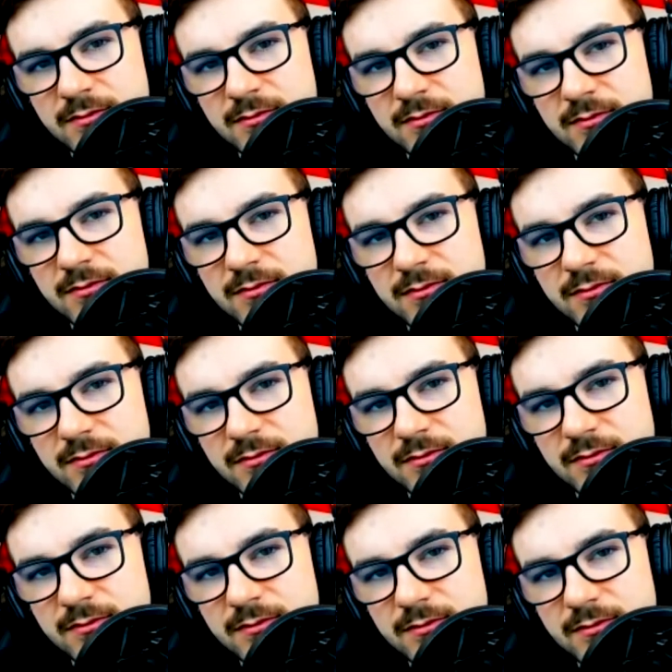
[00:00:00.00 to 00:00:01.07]

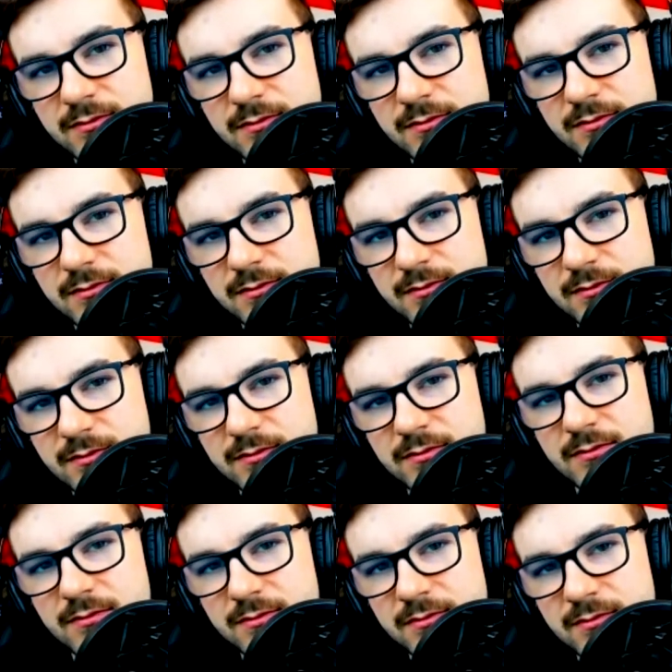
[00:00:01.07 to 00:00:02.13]

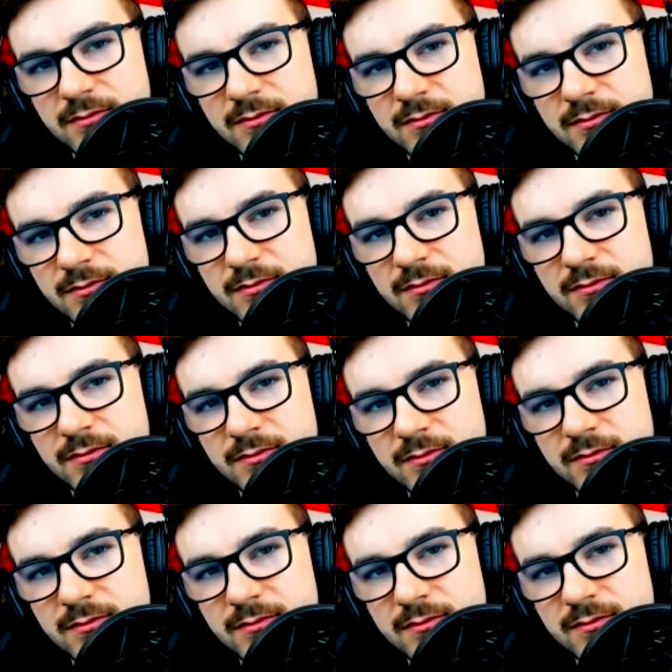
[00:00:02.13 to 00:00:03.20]

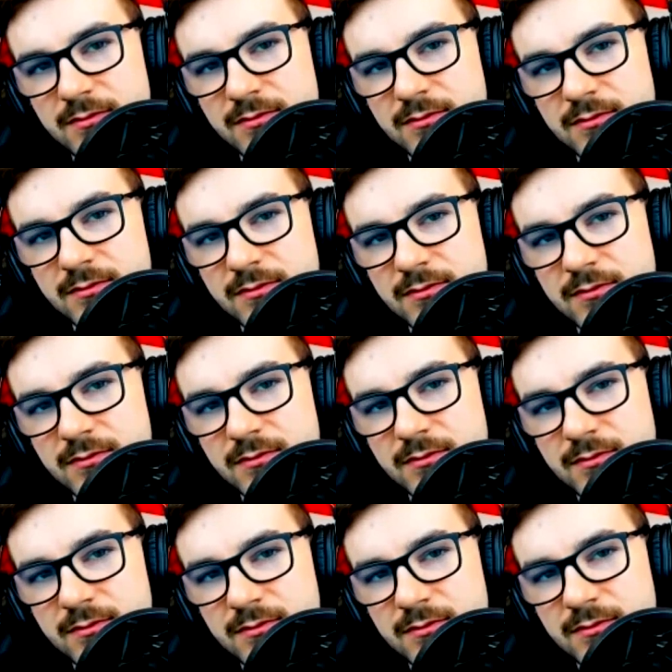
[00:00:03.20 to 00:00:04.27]

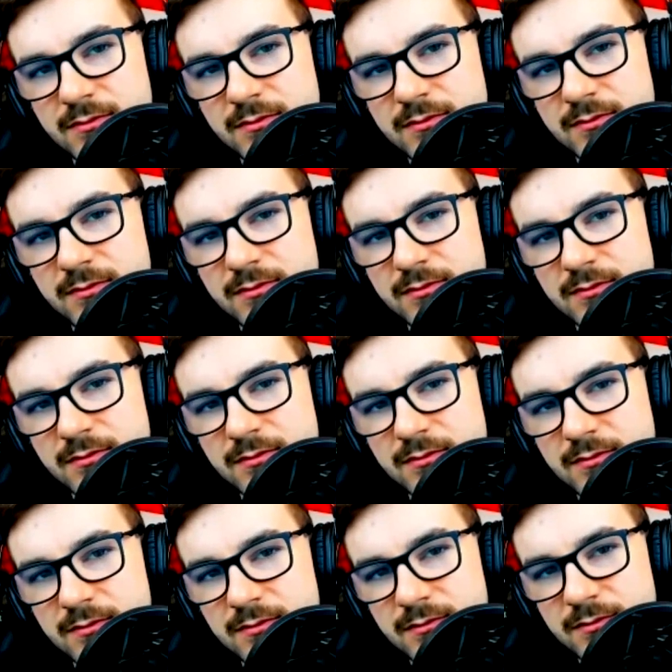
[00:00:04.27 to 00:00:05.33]

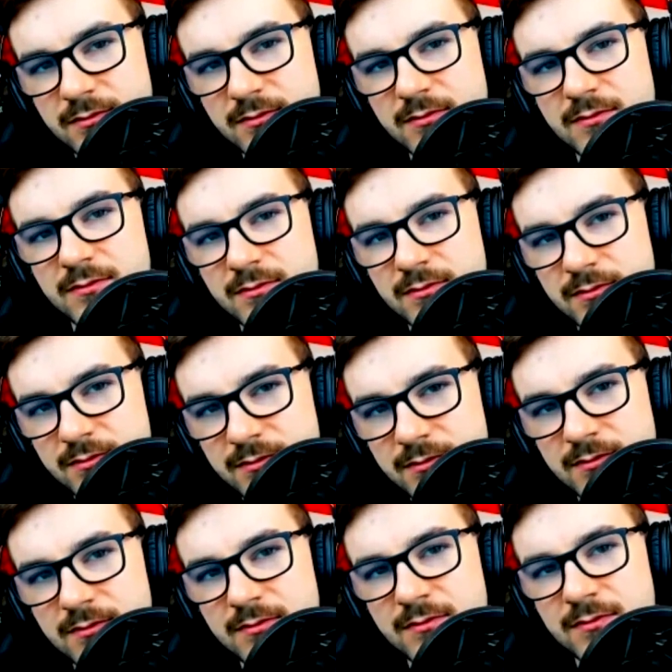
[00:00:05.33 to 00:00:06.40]

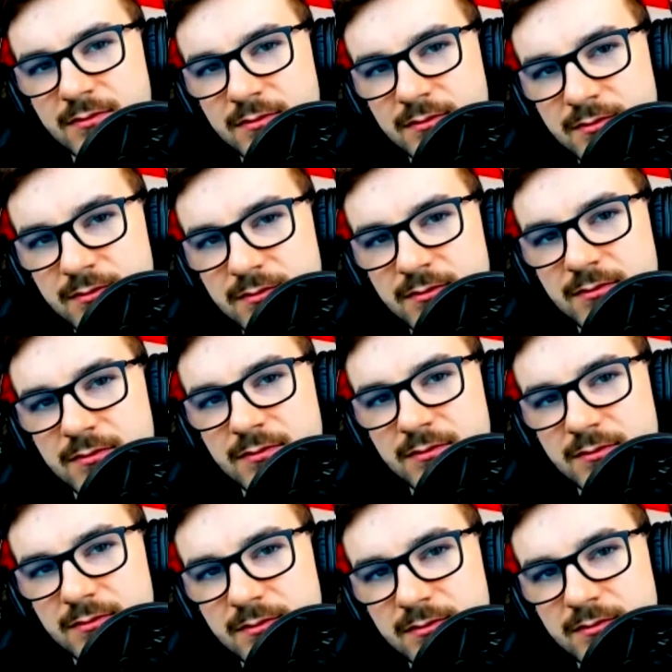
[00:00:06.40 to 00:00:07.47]

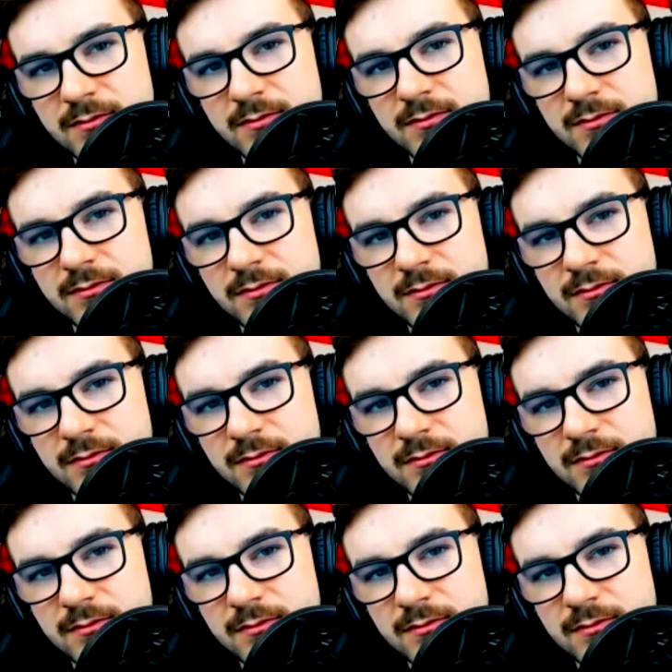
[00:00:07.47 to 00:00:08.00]
No words are spoken by the person on screen.